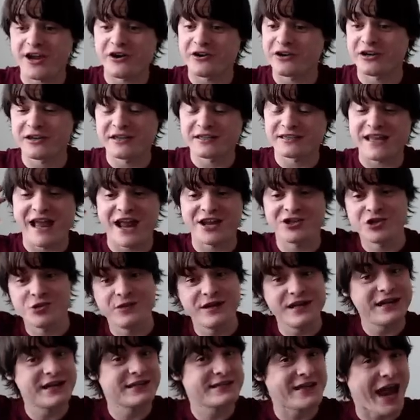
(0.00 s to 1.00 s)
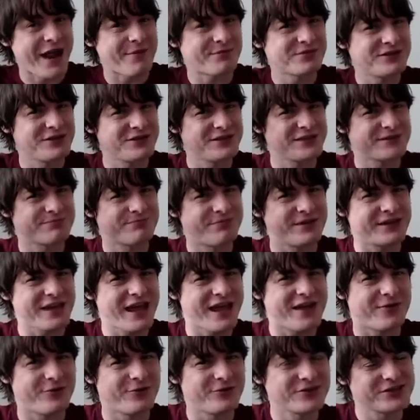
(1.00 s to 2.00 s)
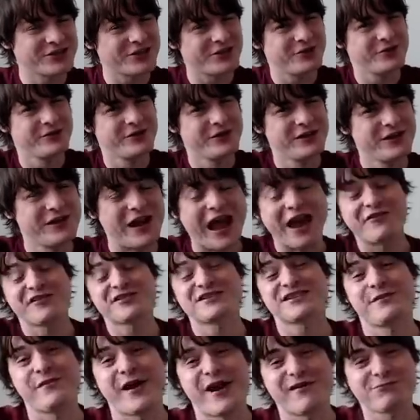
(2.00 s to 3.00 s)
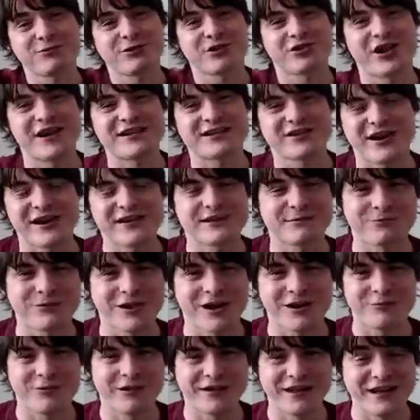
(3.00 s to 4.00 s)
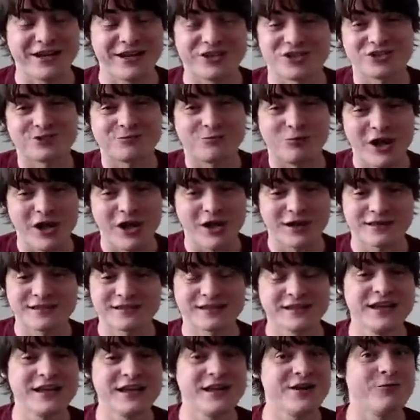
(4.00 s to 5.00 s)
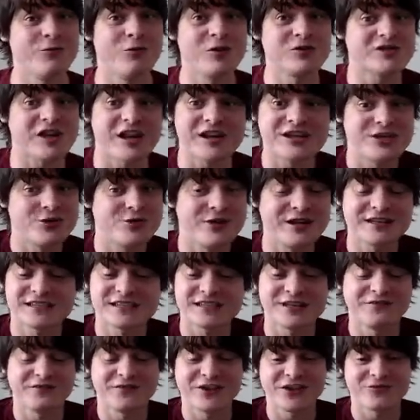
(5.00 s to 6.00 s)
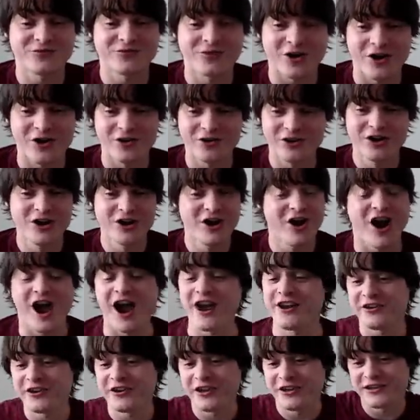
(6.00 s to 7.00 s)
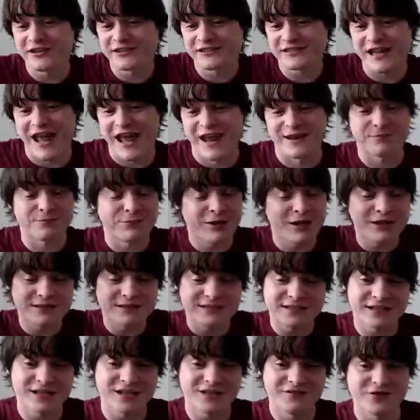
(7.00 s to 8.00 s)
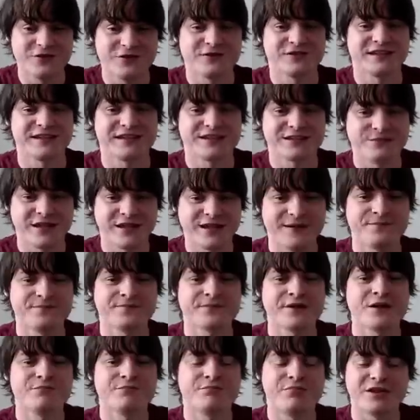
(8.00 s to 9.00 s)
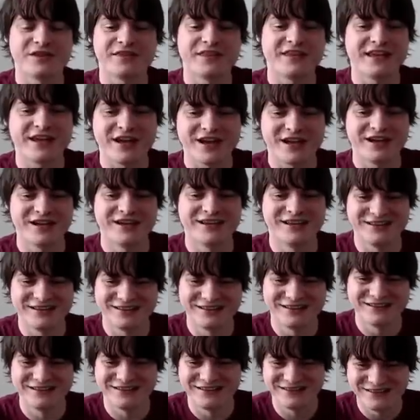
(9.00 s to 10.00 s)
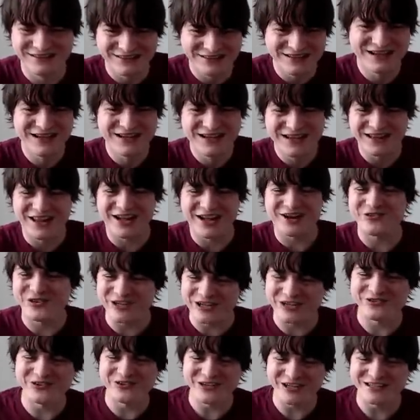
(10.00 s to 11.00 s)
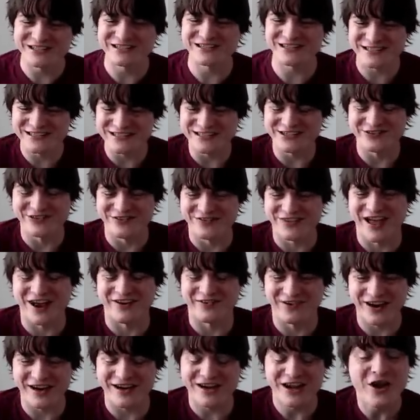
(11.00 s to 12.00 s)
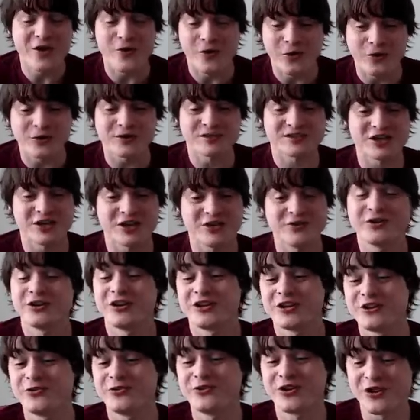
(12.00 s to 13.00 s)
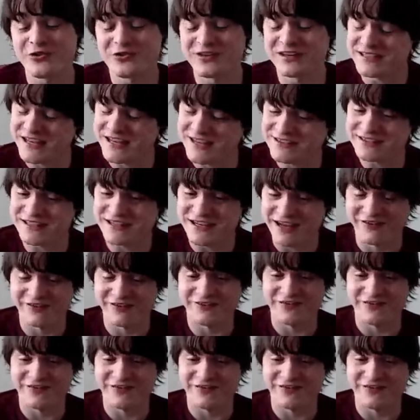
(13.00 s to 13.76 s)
don't understand. You need adapters, but yet also every time I've tried to plug one in, it just works. Was I doing something wrong? I don't understand. Plugs are confusing to me. But the, like, what is the deal with that, right? Also, you'll notice here's another